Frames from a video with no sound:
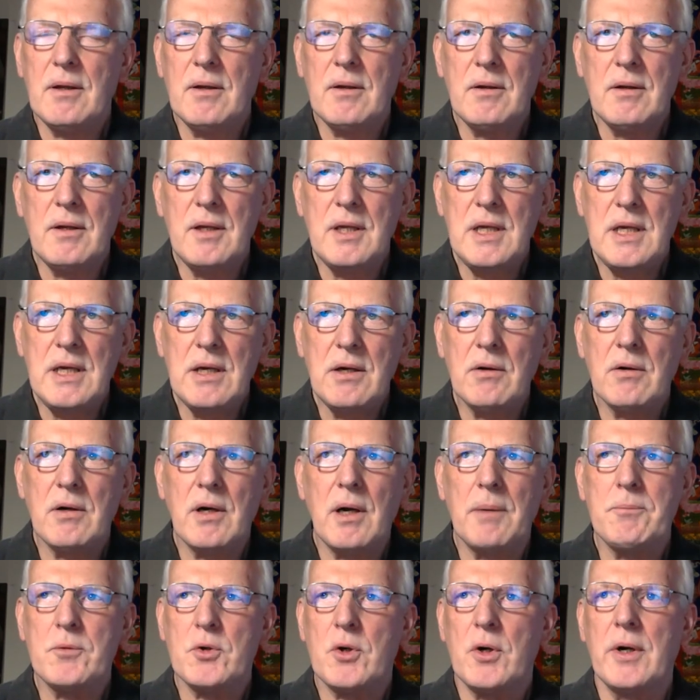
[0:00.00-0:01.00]
here
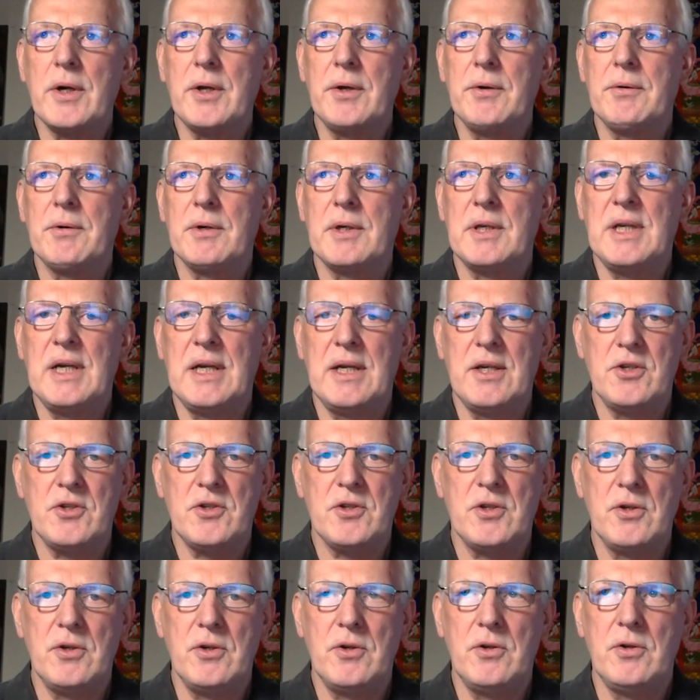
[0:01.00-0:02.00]
I'm drawing your
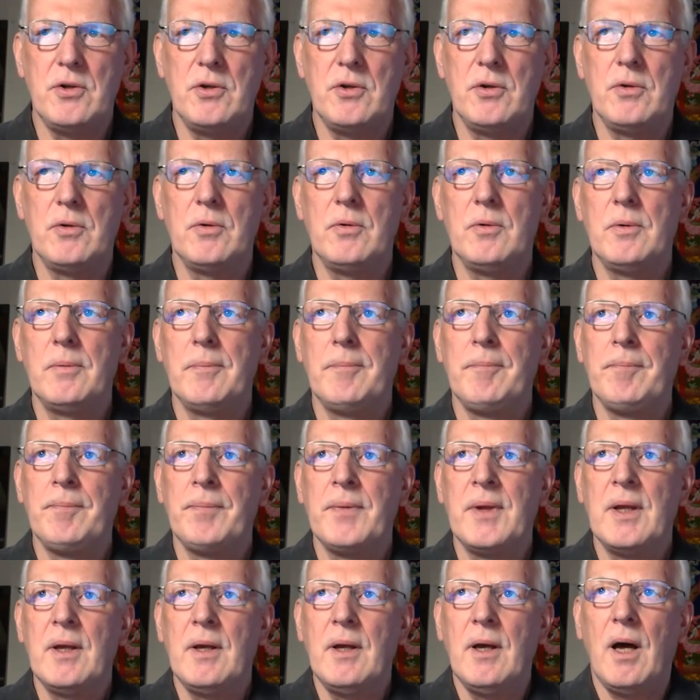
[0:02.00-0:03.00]
attention to
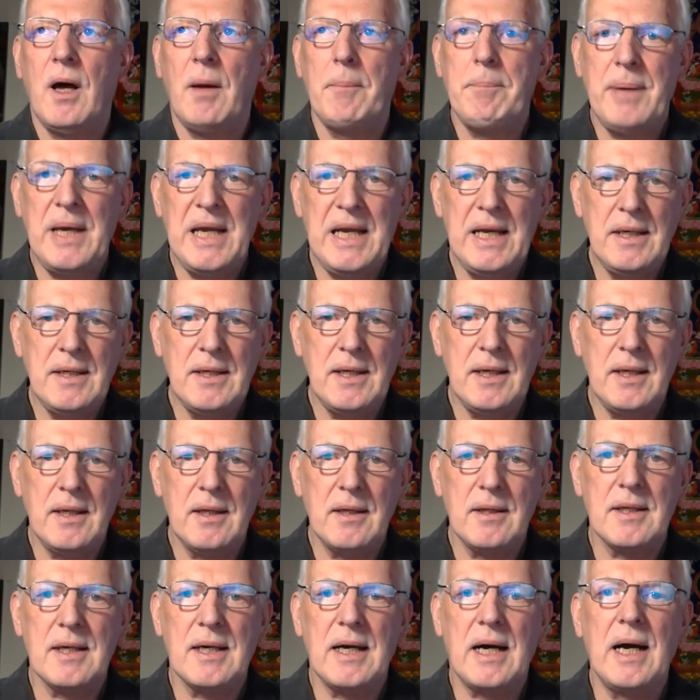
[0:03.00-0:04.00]
a
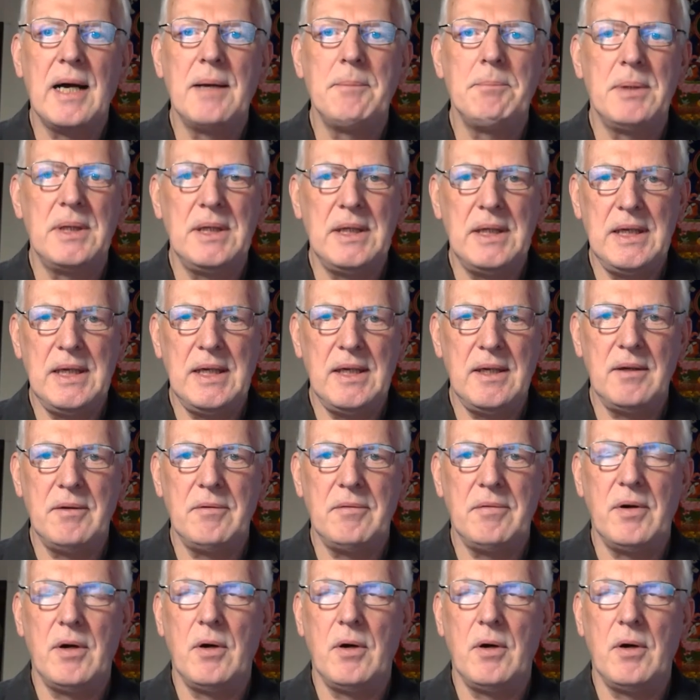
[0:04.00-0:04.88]
painting that I believe